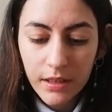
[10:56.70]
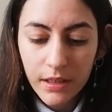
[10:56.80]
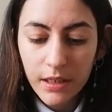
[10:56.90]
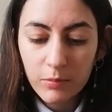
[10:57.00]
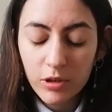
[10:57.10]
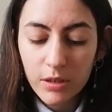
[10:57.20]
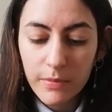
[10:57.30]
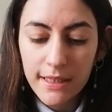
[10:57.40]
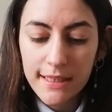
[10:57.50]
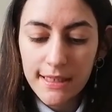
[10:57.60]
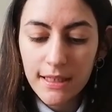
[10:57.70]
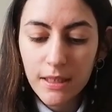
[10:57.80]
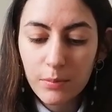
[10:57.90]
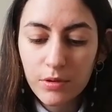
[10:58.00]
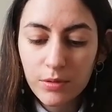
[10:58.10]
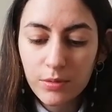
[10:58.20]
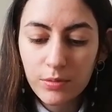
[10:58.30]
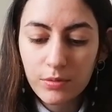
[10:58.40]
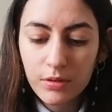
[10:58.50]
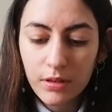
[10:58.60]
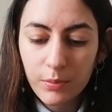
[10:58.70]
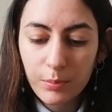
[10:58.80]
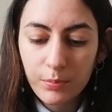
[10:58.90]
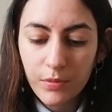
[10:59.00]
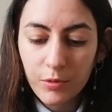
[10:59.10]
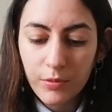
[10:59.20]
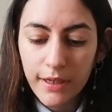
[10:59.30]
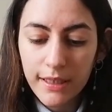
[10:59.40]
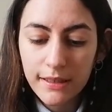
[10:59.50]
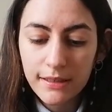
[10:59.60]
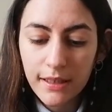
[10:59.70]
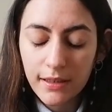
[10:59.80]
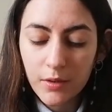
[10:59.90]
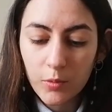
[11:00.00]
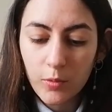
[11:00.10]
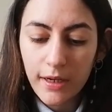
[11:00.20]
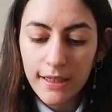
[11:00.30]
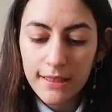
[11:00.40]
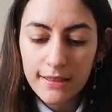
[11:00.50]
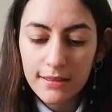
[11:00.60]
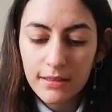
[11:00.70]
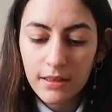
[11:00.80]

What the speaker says: And I'm gonna mix in the blue, the red and the white